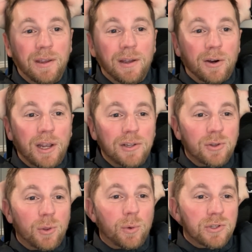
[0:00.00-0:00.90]
Okay, so
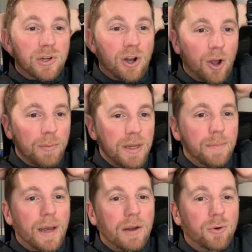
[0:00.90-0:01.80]
the words are Call Me,
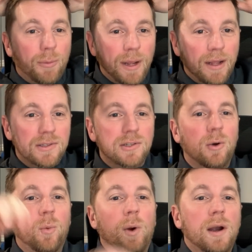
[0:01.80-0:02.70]
Bad Romance,
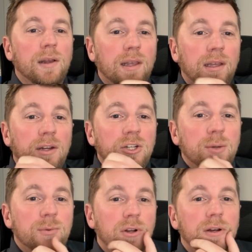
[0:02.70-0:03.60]
Walk Like an
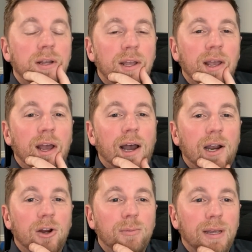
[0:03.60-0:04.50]
Egyptian,
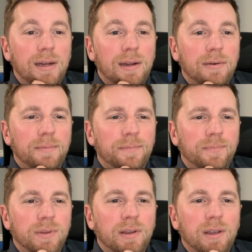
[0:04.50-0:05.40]
Iron Maiden,
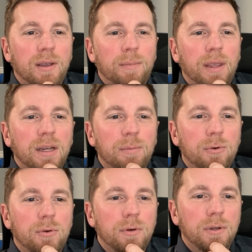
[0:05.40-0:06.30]
Pink
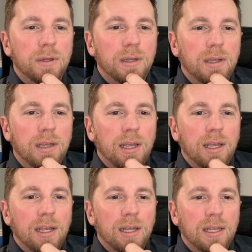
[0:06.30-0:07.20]
Moon,
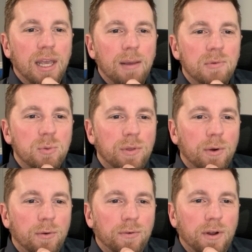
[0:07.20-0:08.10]
Games
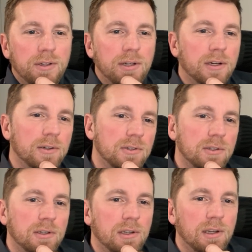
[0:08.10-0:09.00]
Without Frontiers,
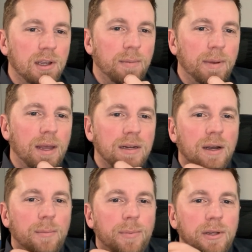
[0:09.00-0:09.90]
Bad
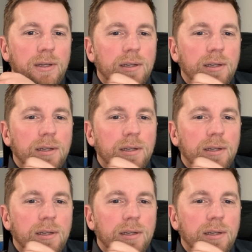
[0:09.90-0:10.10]
Company,